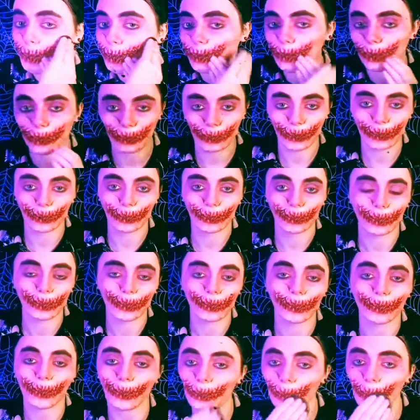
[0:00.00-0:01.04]
a little bit
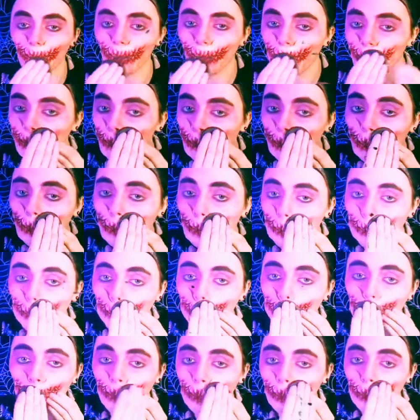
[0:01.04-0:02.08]
frustrating, but
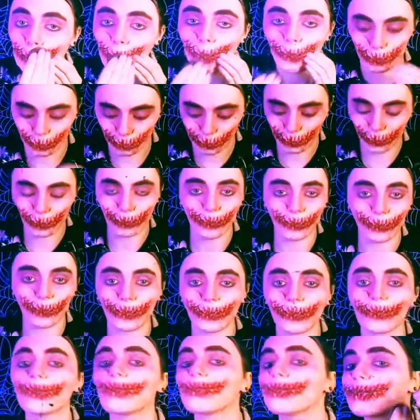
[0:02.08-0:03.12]
I got through it,
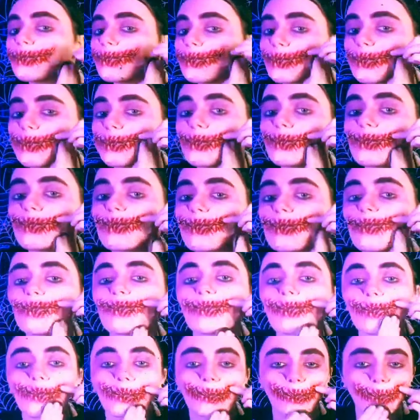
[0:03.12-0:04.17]
and so will
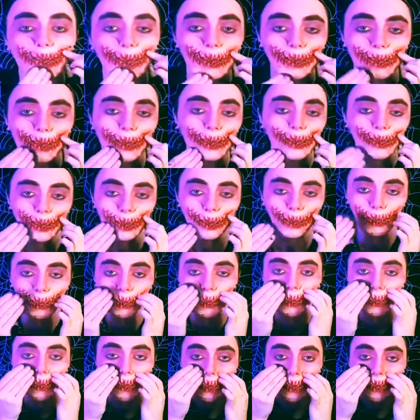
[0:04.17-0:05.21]
you. You'll have to get
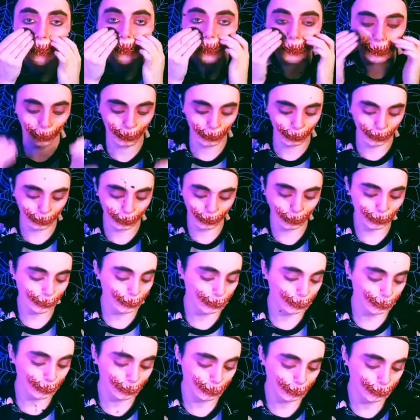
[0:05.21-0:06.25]
through it, but it's
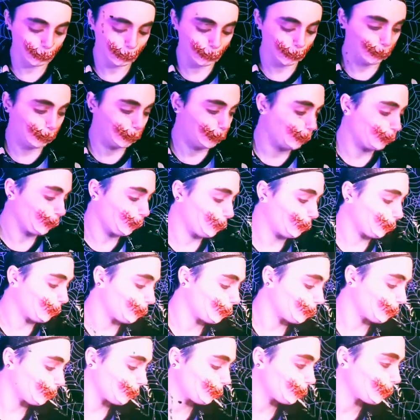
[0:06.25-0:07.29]
only a few seconds for you,
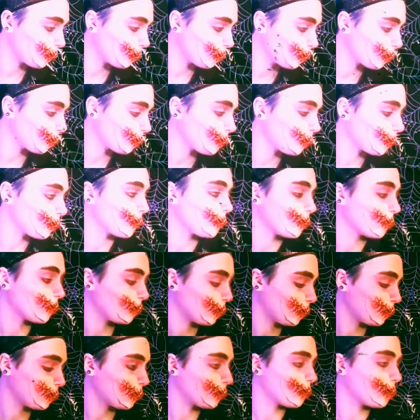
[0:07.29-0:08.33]
like I said, but it
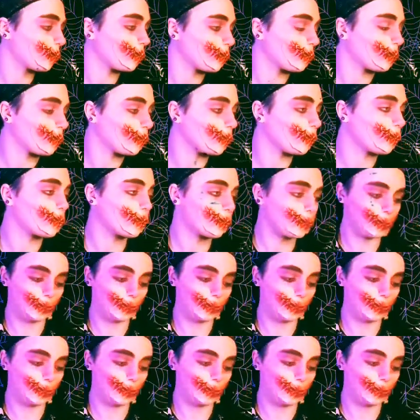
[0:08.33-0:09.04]
was forever for me.